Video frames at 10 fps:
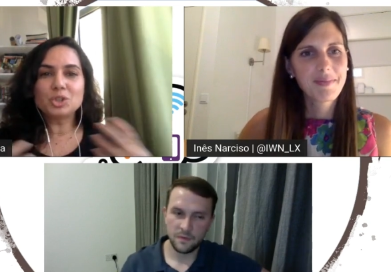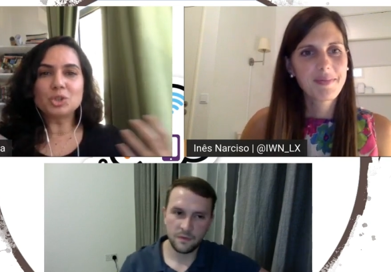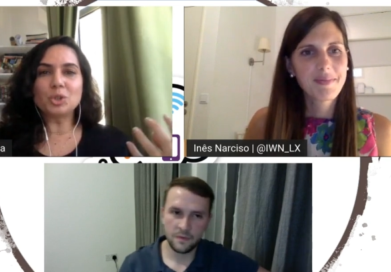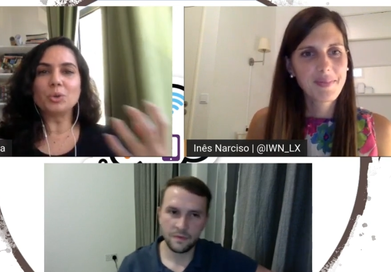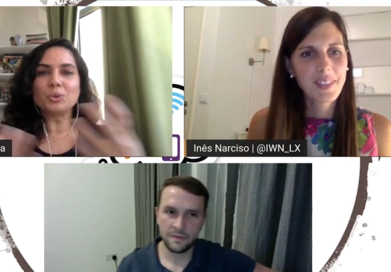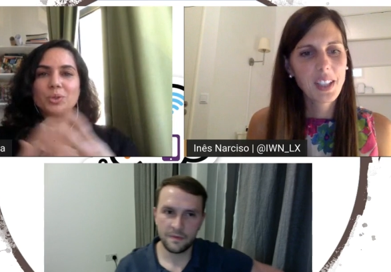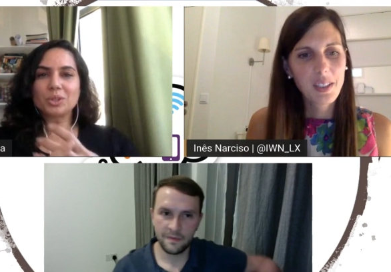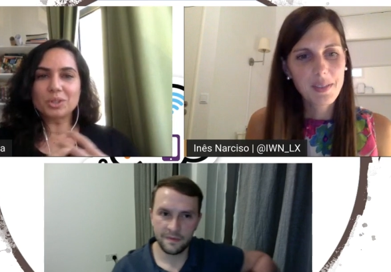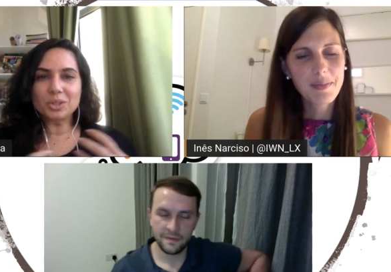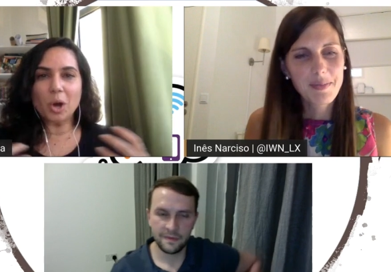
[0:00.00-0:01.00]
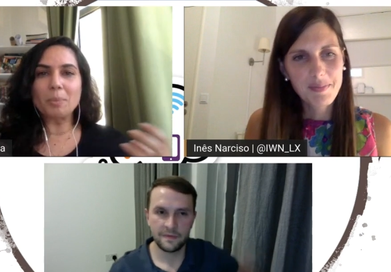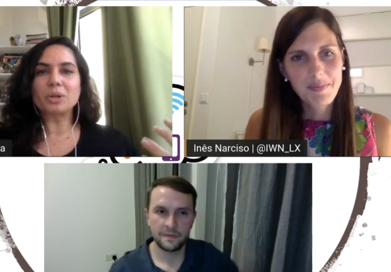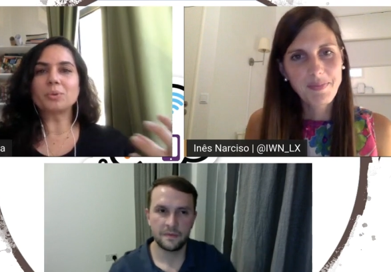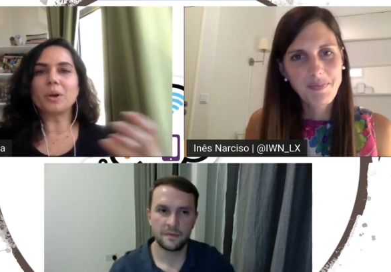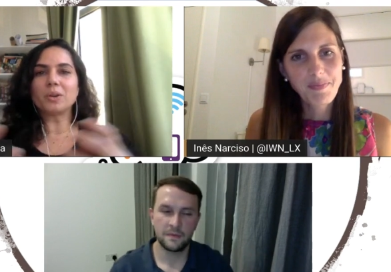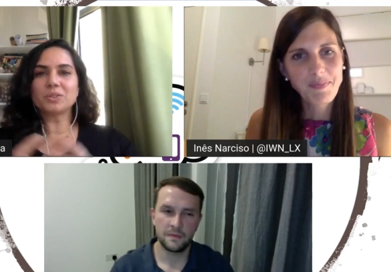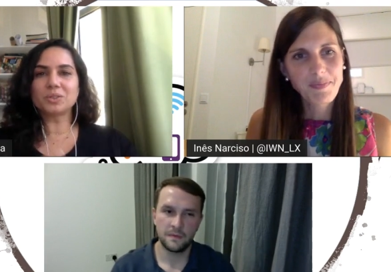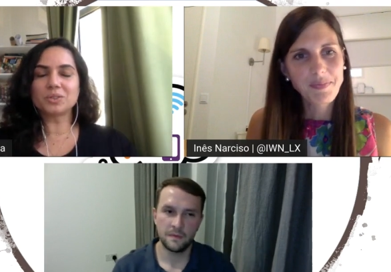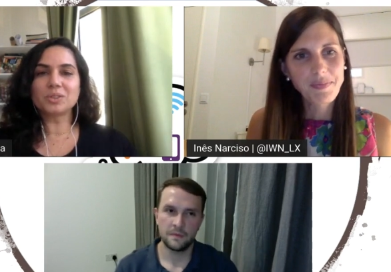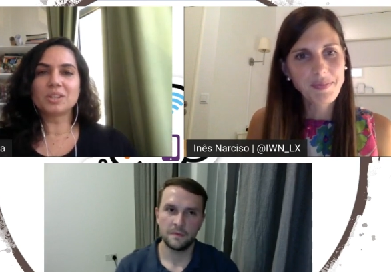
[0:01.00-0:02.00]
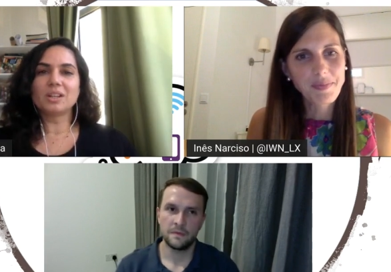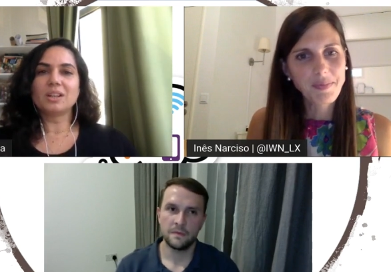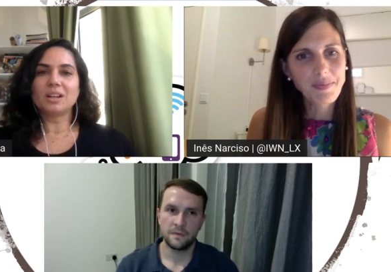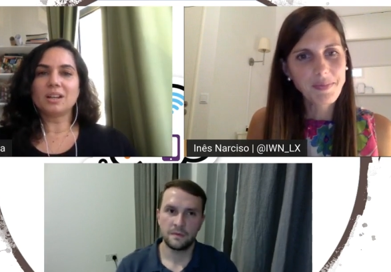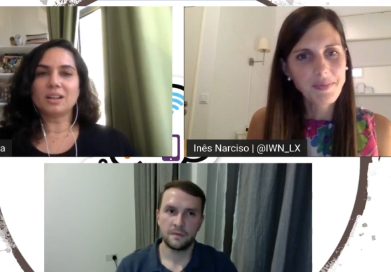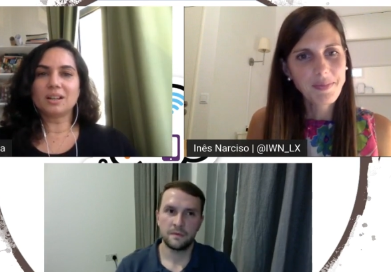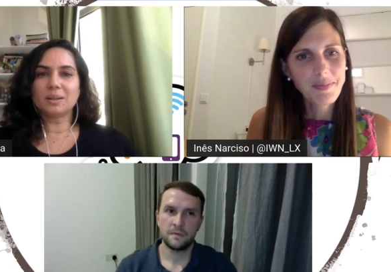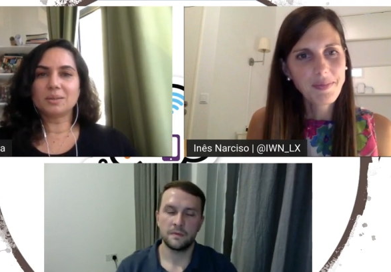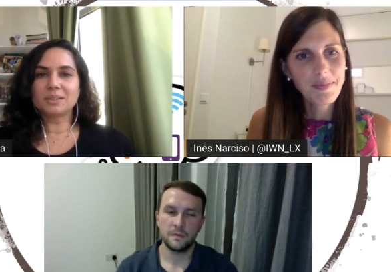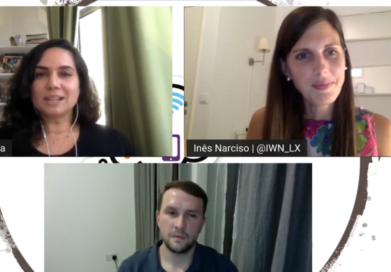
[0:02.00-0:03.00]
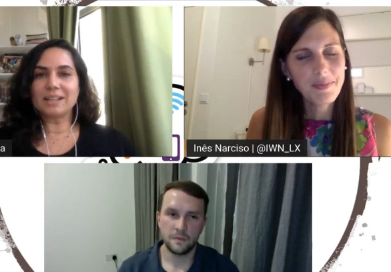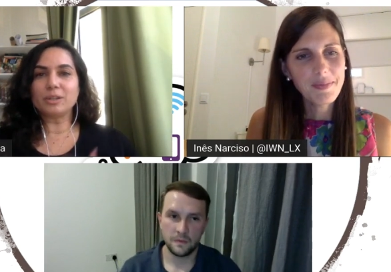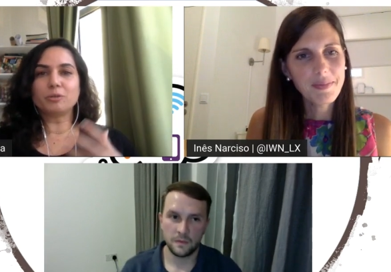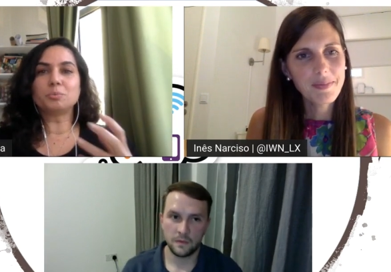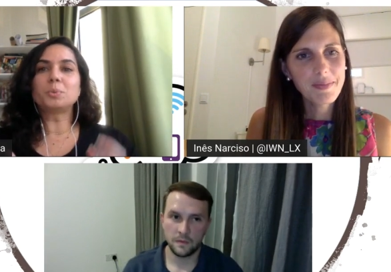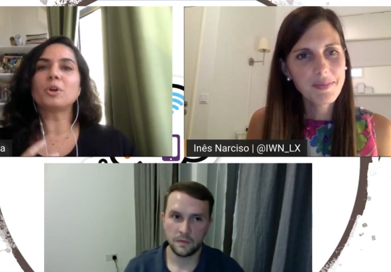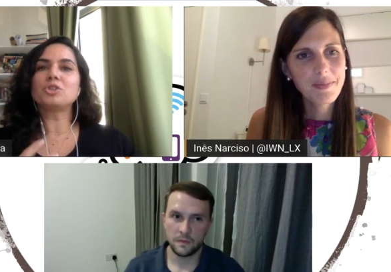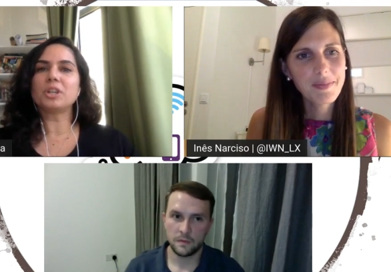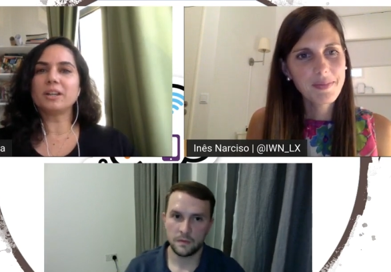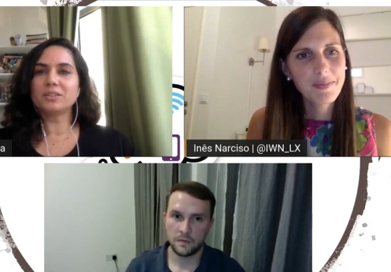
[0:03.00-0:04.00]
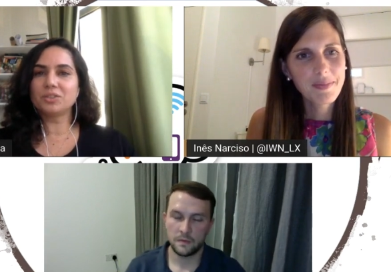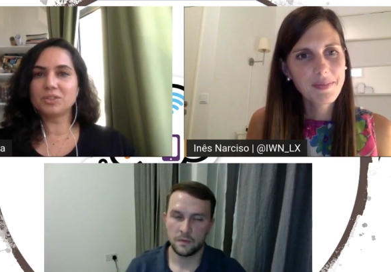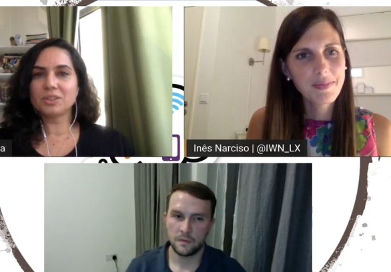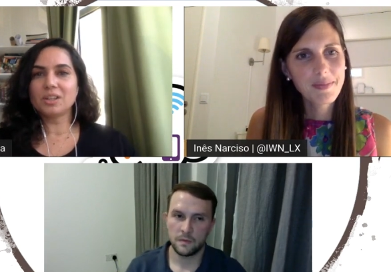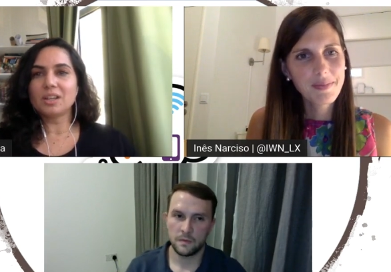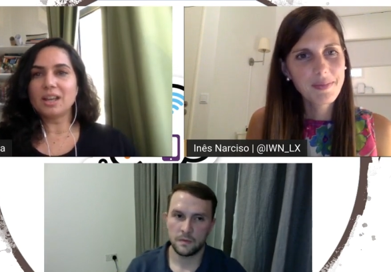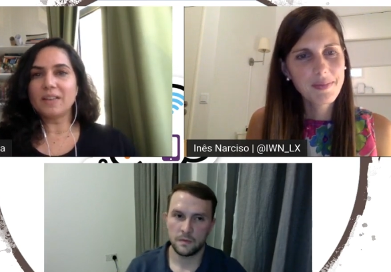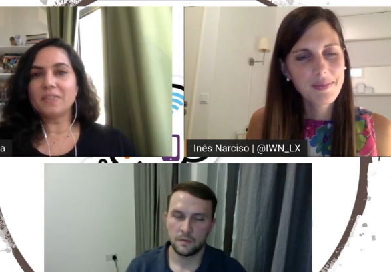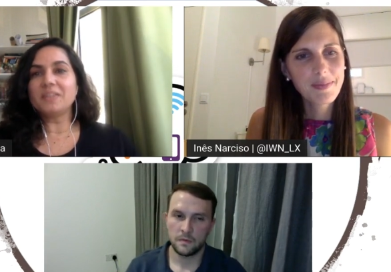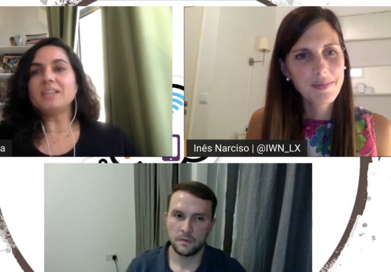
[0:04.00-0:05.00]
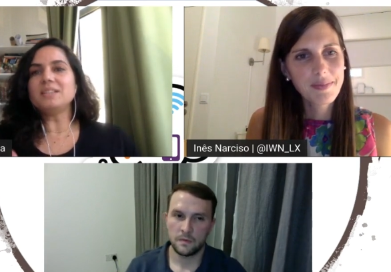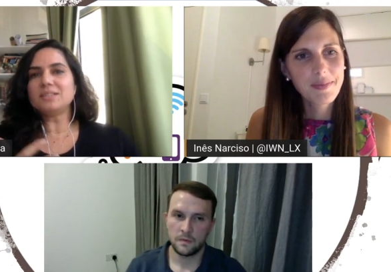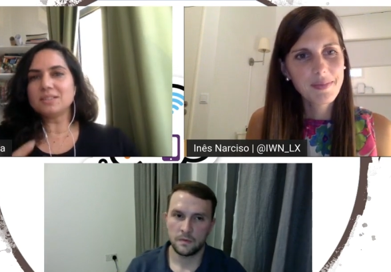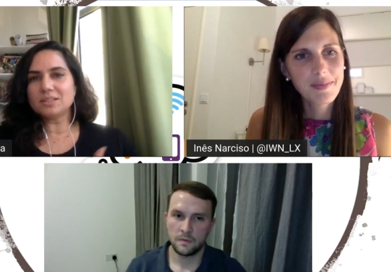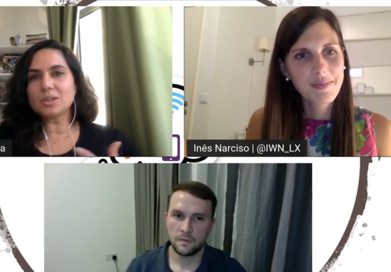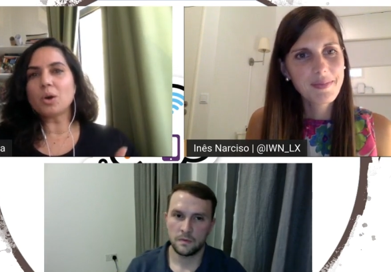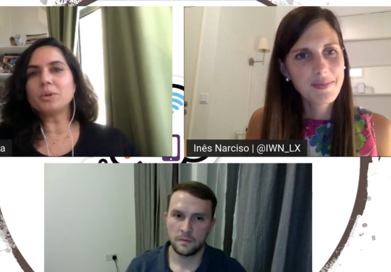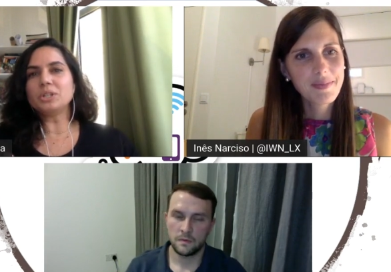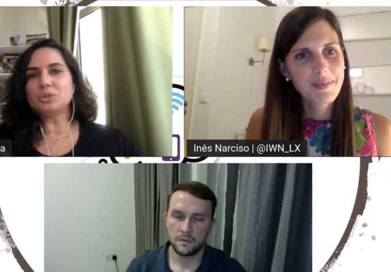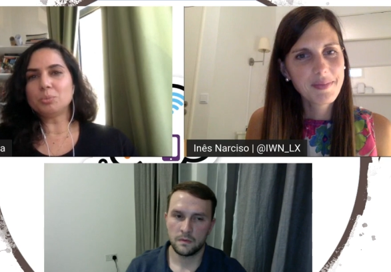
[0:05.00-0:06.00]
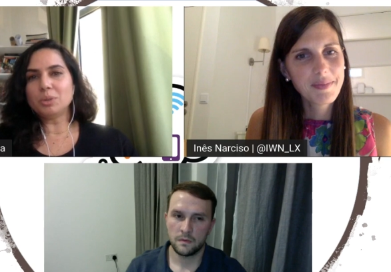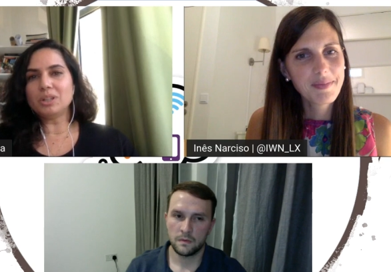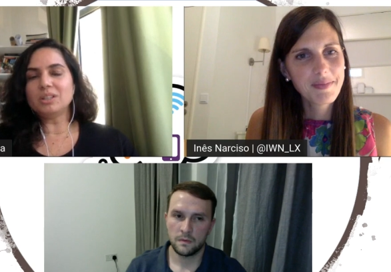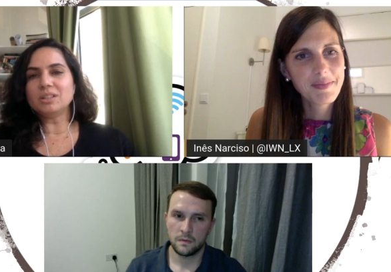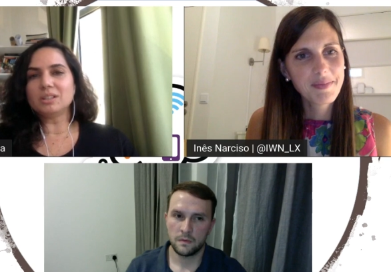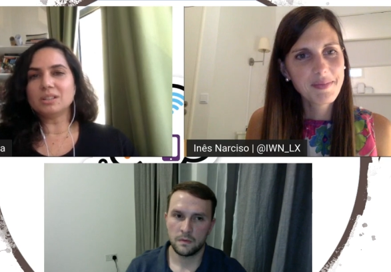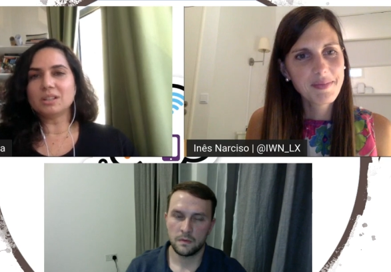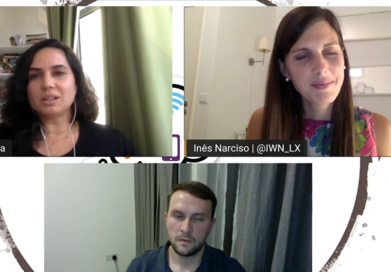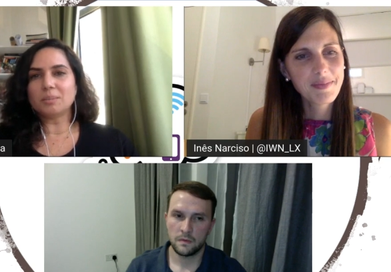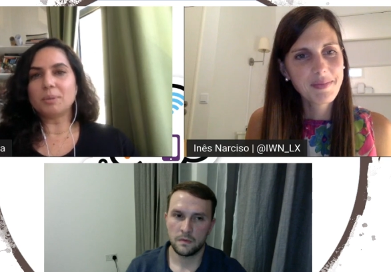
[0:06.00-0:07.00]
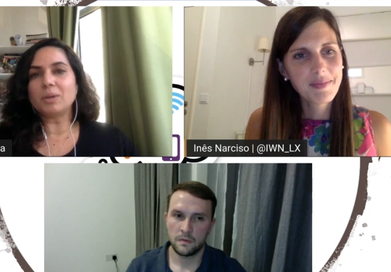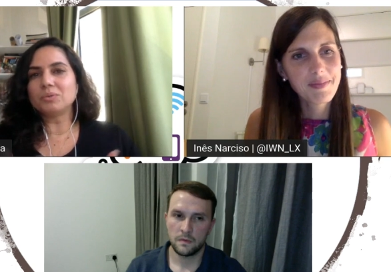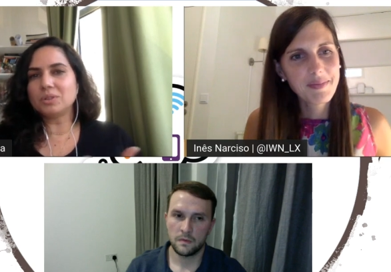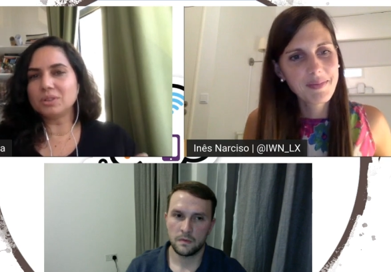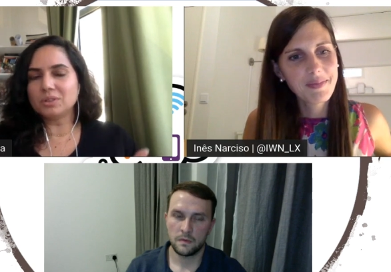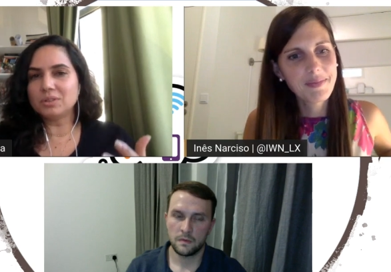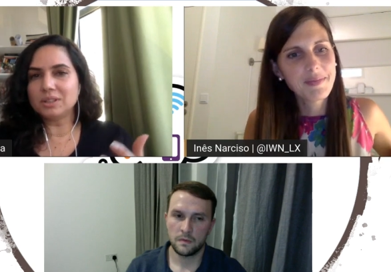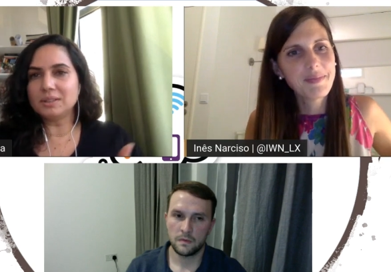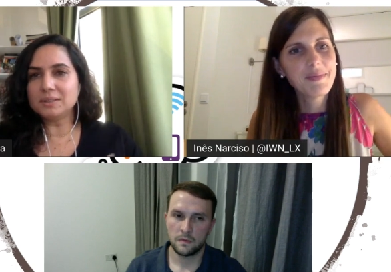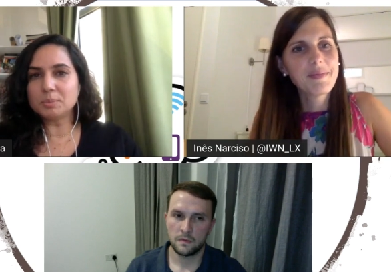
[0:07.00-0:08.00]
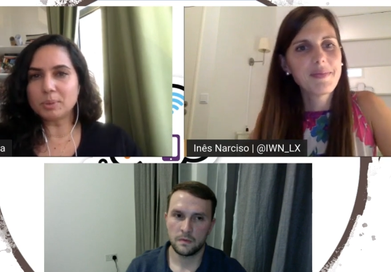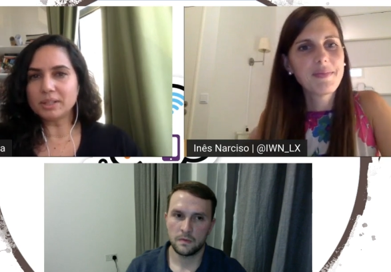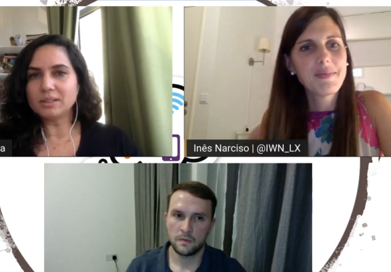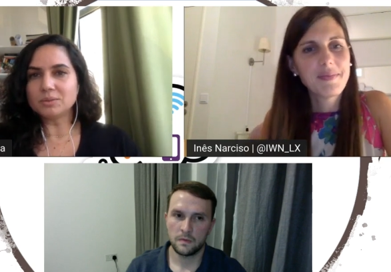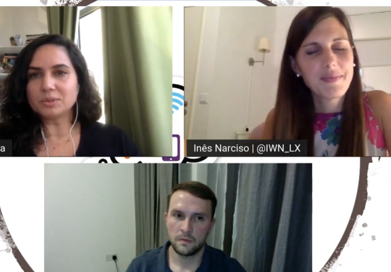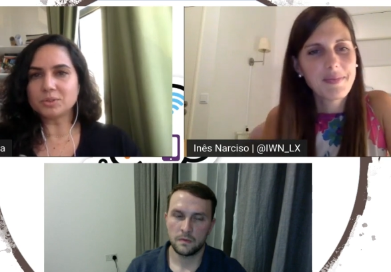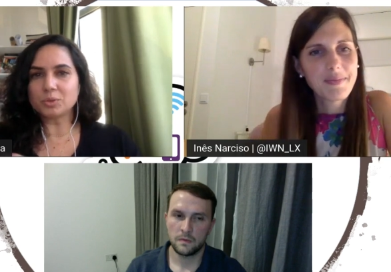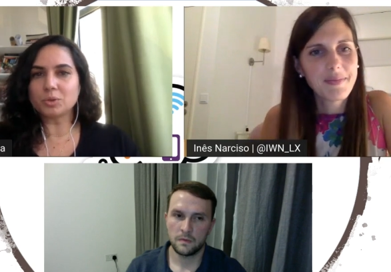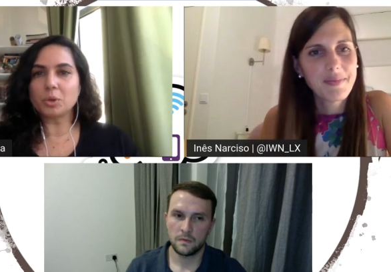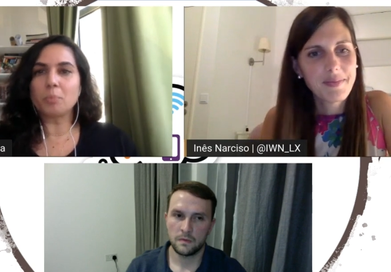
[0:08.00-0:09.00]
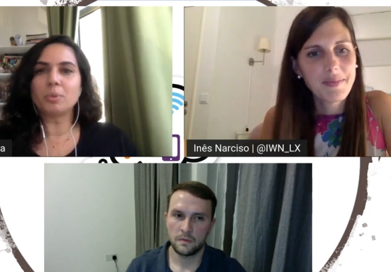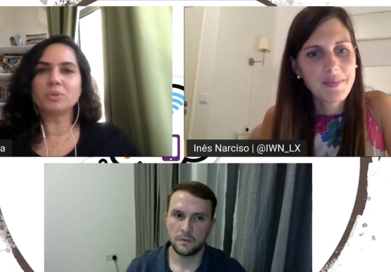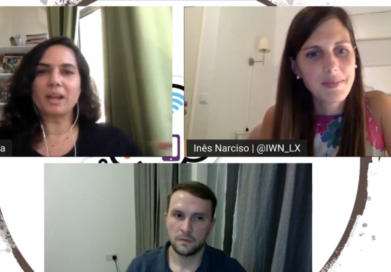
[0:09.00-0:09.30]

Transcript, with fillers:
Speaker 1: to come across uh, kind of projects and this is going to be the about the, the discipline so so you put